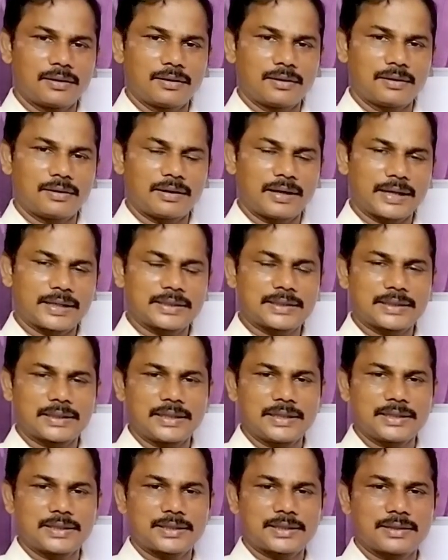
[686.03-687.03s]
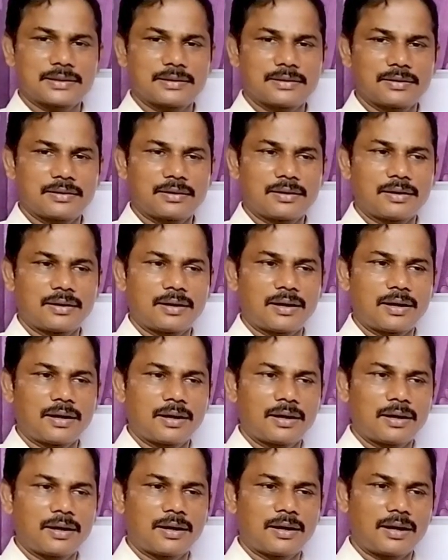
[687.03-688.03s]
X-rays,
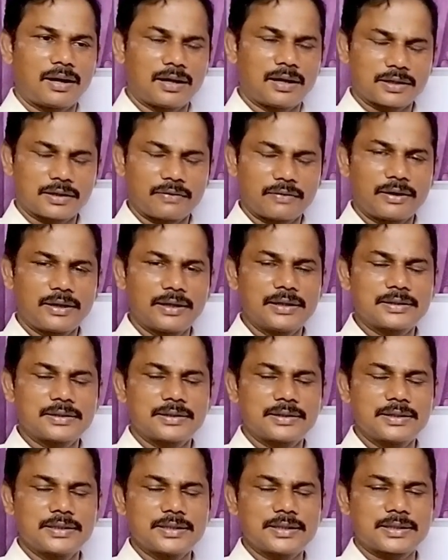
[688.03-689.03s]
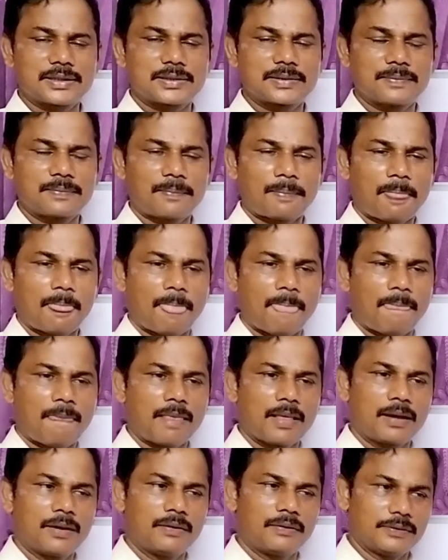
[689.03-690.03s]
ultraviolet rays,
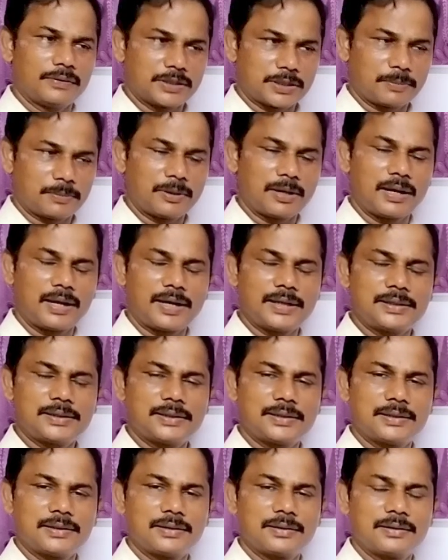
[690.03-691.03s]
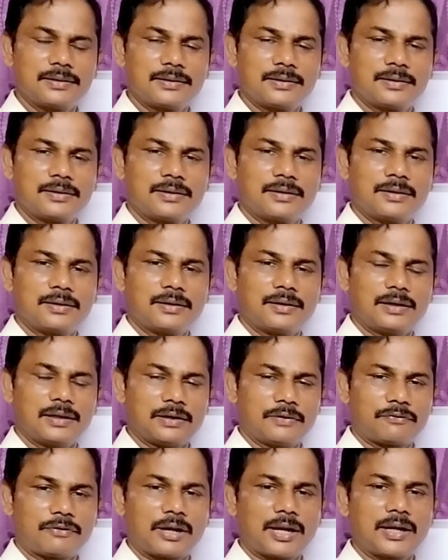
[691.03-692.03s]
visible light,
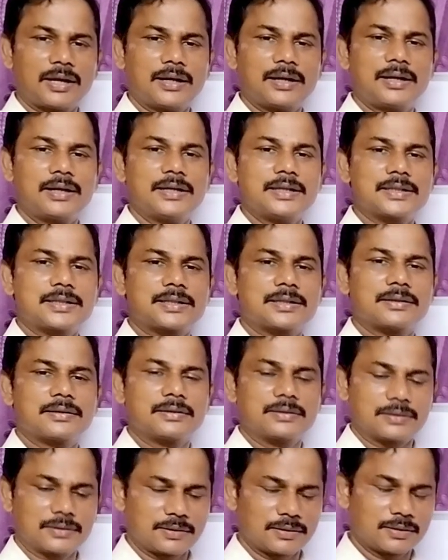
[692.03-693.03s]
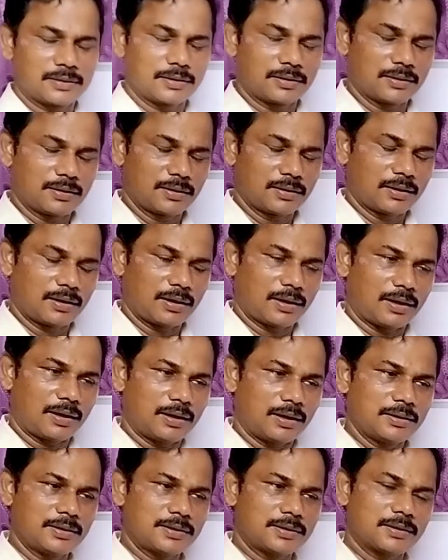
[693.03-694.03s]
infrared rays,
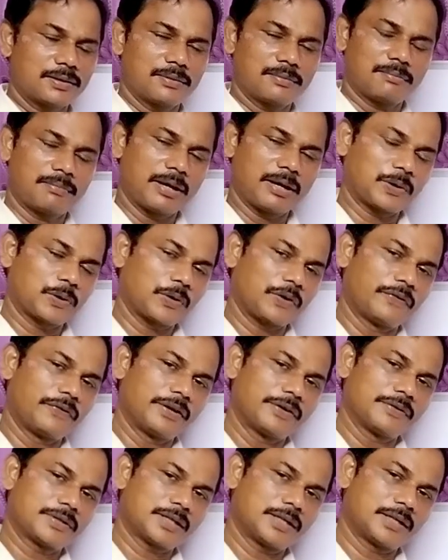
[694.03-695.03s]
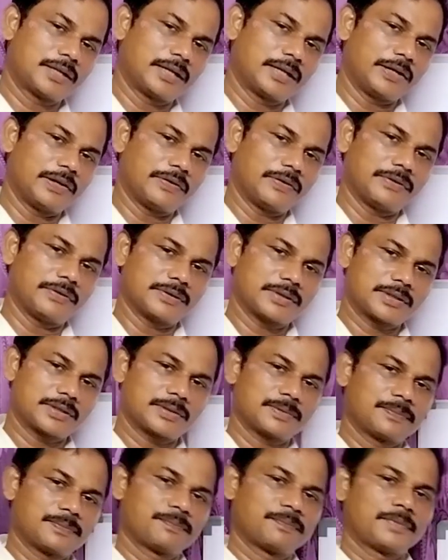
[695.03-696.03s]
and microwaves and radio waves.
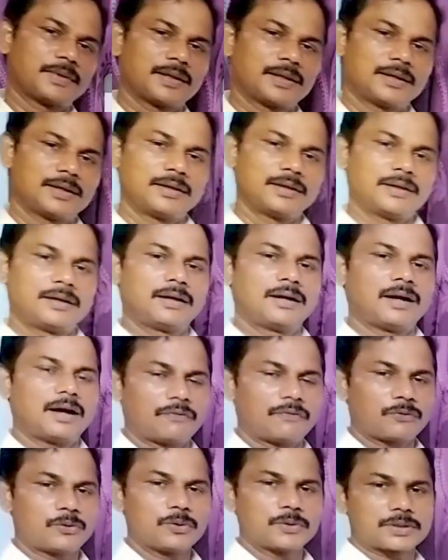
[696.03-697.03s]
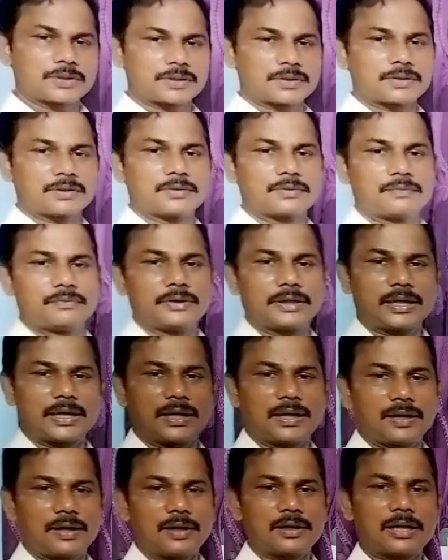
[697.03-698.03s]
Of course, we
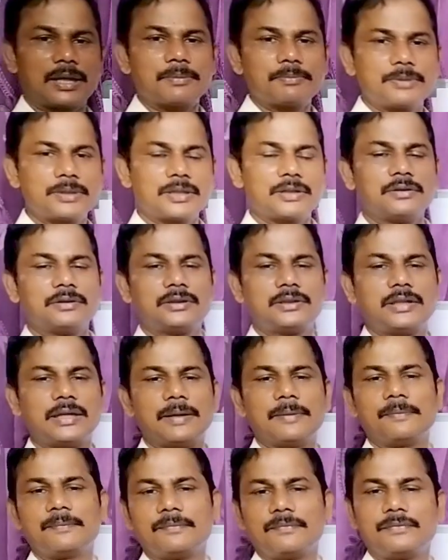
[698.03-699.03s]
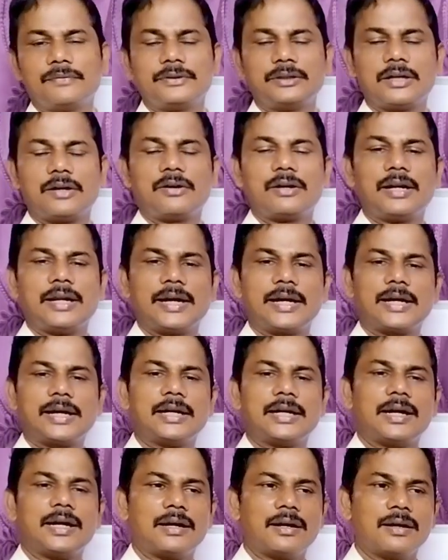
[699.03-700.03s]
cannot observe them with our naked
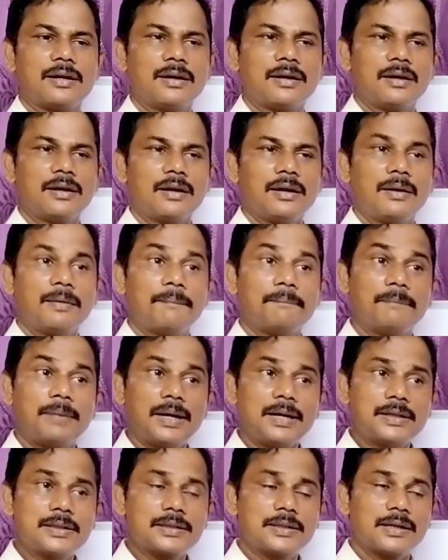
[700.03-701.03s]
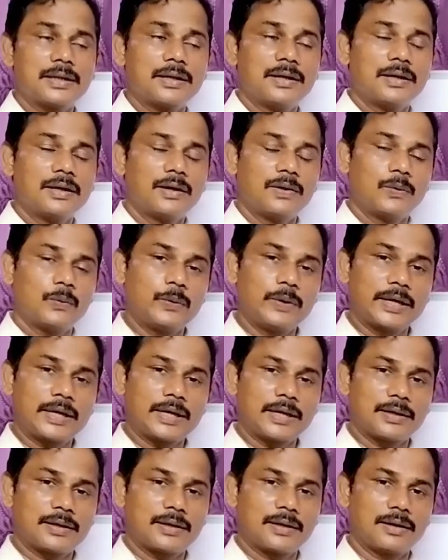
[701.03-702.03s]
eye, but we can